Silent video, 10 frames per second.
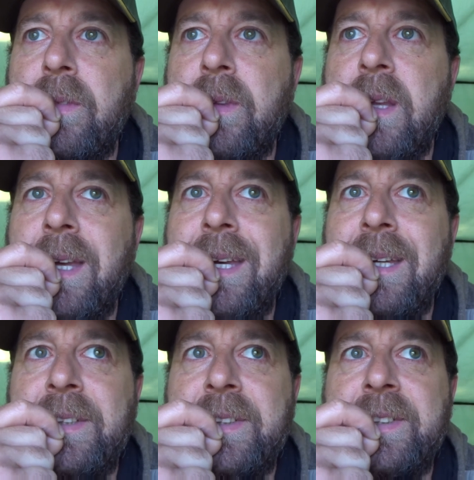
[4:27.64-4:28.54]
the
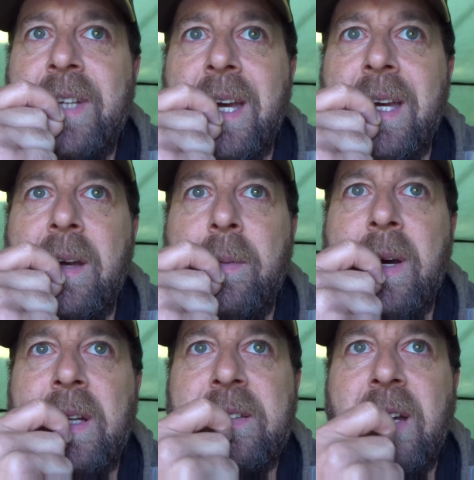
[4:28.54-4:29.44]
hair set
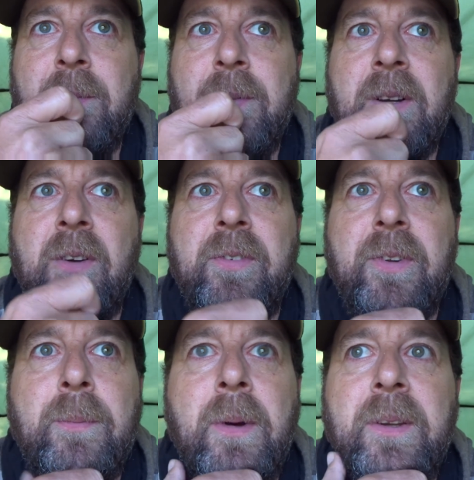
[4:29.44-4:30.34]
about 10mm off
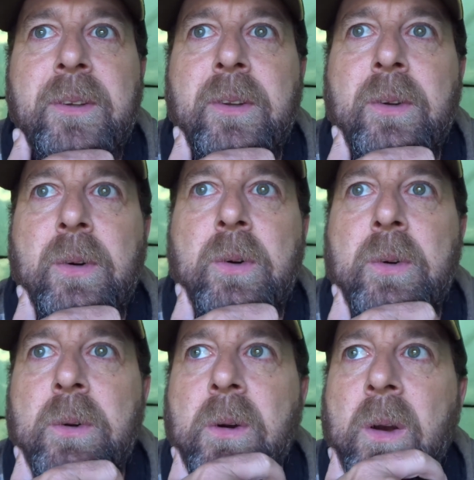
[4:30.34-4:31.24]
of the bend of the
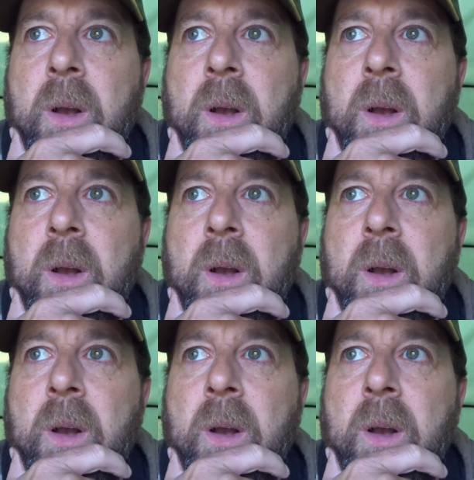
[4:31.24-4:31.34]
hook,